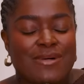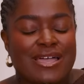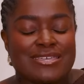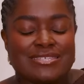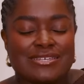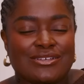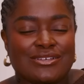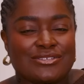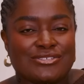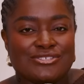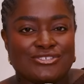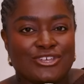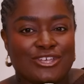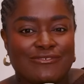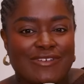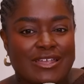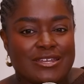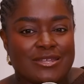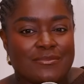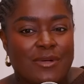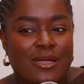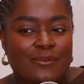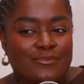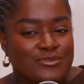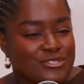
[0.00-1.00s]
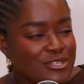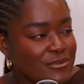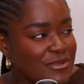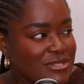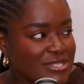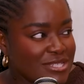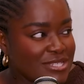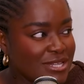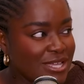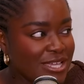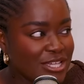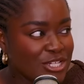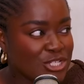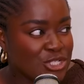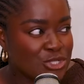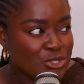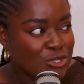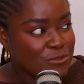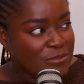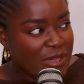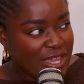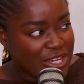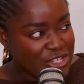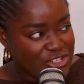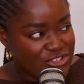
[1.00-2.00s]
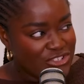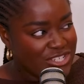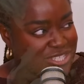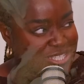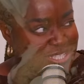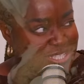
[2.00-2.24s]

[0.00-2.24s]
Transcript: might sound so random. I'm so into like choux pastry